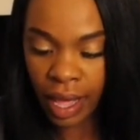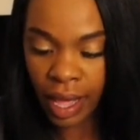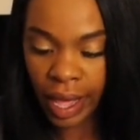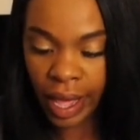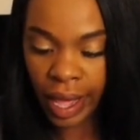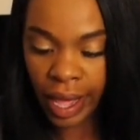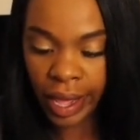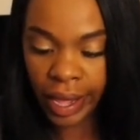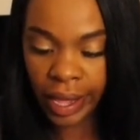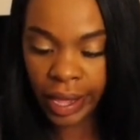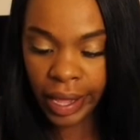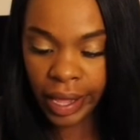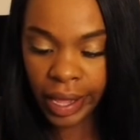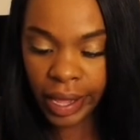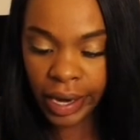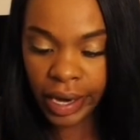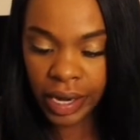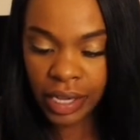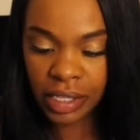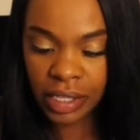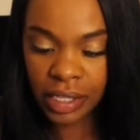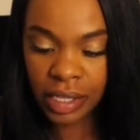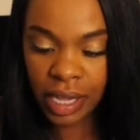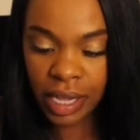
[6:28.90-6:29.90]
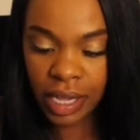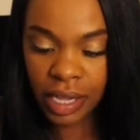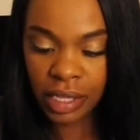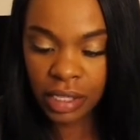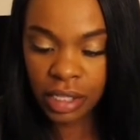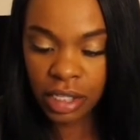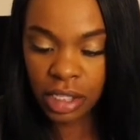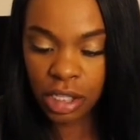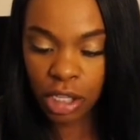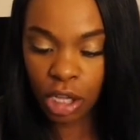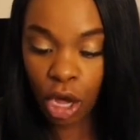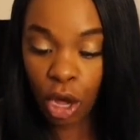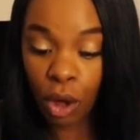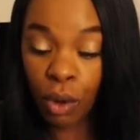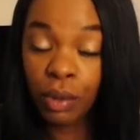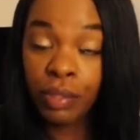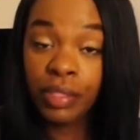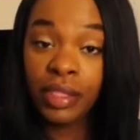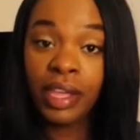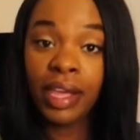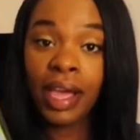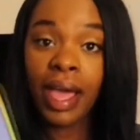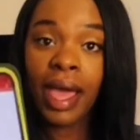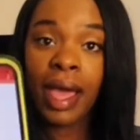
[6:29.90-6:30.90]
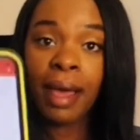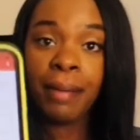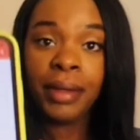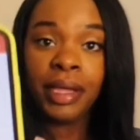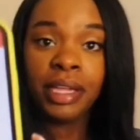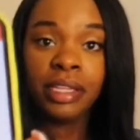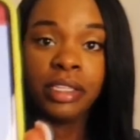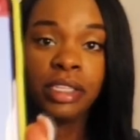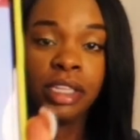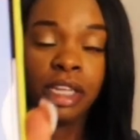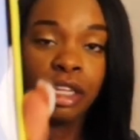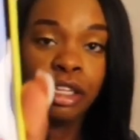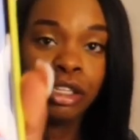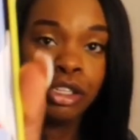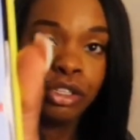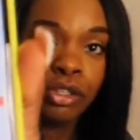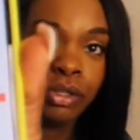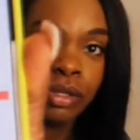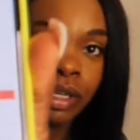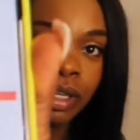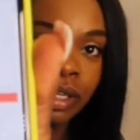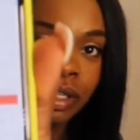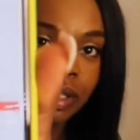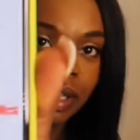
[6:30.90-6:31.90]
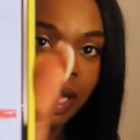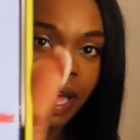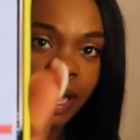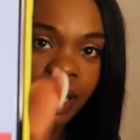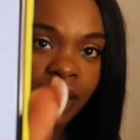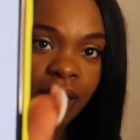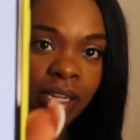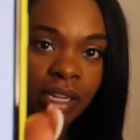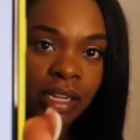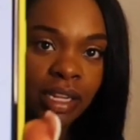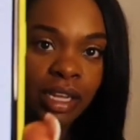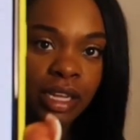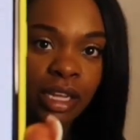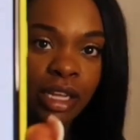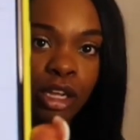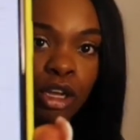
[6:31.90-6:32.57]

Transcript: and it says on the app, it tells you exactly